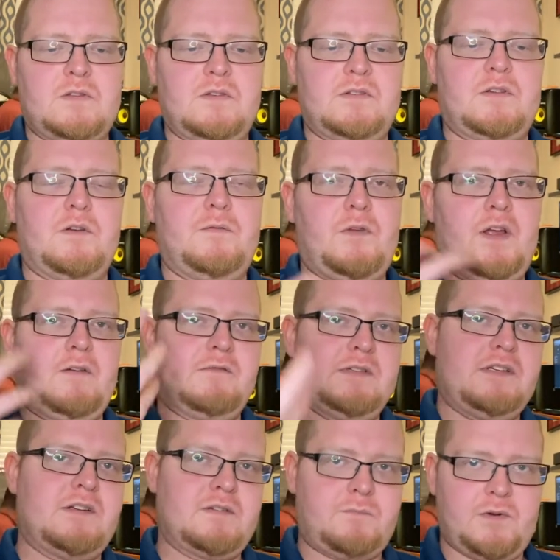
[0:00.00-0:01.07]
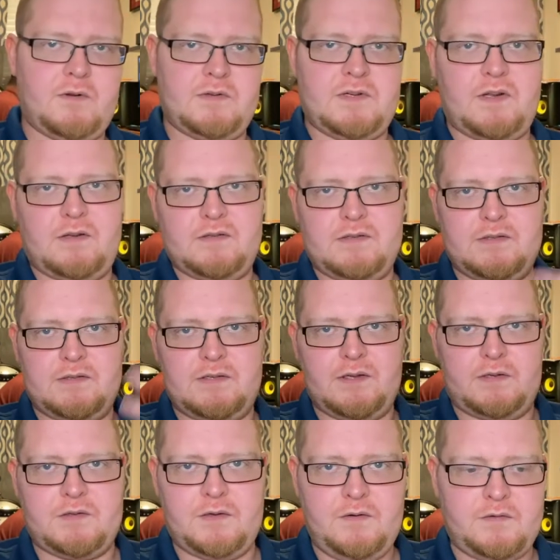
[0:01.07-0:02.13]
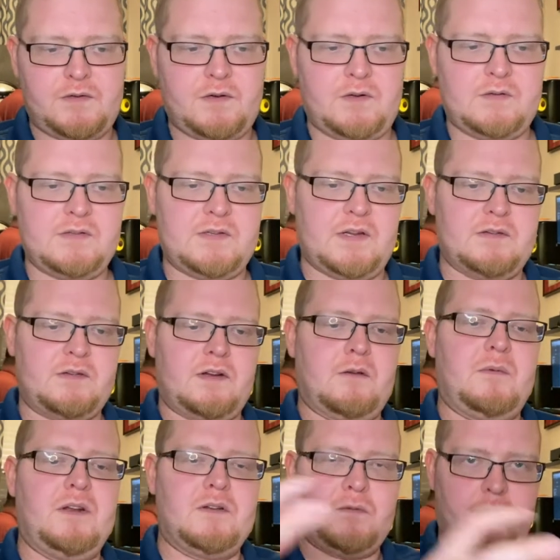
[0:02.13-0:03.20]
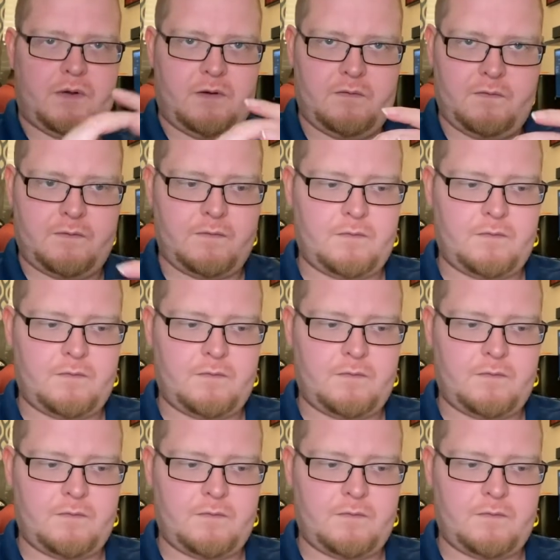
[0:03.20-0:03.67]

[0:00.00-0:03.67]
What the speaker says: So if you have 6 protons and 6 neutrons, that's going to be 12.